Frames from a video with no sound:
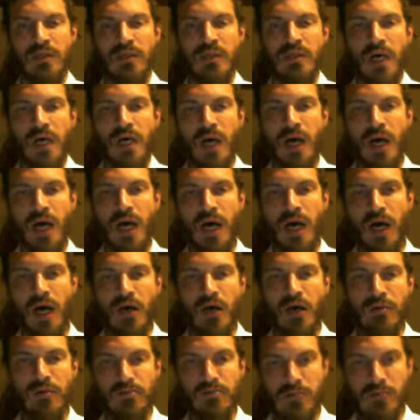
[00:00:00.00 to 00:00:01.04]

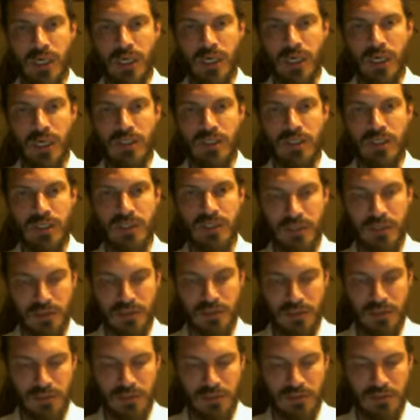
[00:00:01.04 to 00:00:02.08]
How much?
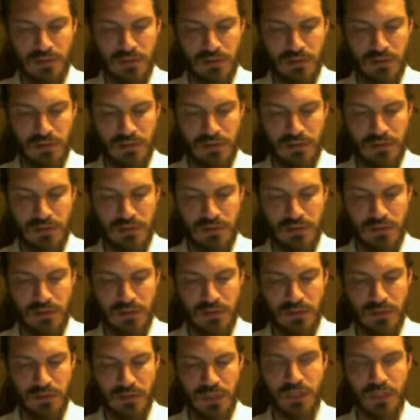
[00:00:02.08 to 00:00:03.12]

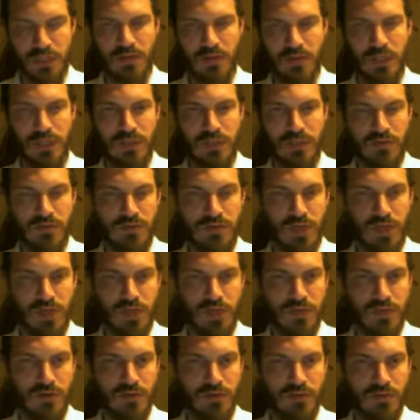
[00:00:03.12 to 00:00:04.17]
So the question
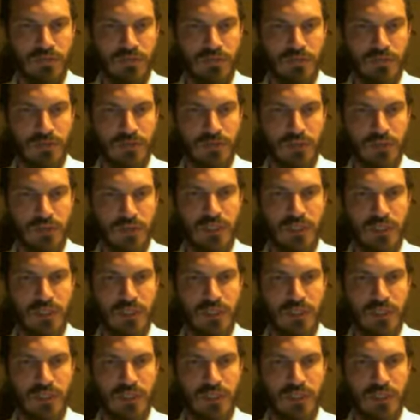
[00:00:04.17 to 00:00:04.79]
starts off. This